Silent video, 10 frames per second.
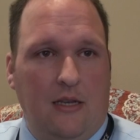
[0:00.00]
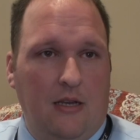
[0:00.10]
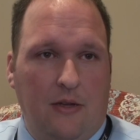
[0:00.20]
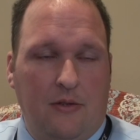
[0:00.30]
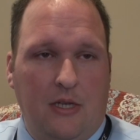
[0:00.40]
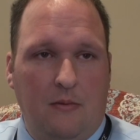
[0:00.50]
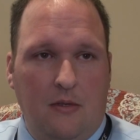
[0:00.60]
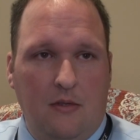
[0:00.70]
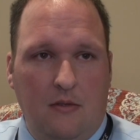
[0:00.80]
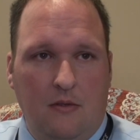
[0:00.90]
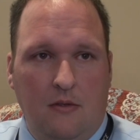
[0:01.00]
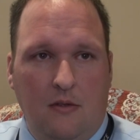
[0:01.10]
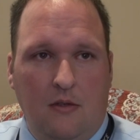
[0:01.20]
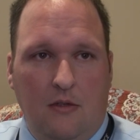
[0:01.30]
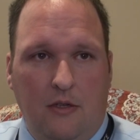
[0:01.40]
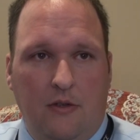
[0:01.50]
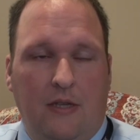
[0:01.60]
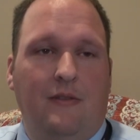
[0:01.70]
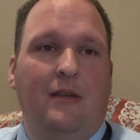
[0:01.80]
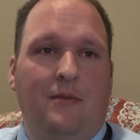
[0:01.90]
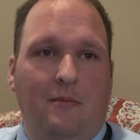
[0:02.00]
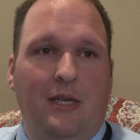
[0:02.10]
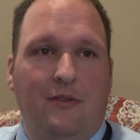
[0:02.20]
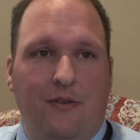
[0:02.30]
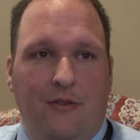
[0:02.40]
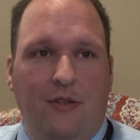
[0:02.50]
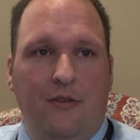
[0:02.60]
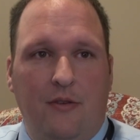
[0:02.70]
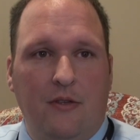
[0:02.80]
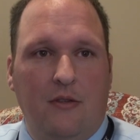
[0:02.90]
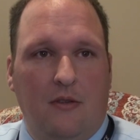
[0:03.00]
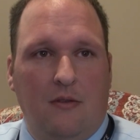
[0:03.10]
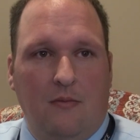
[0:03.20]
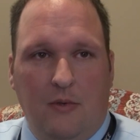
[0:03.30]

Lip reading: And I was able to give them some answers too, because,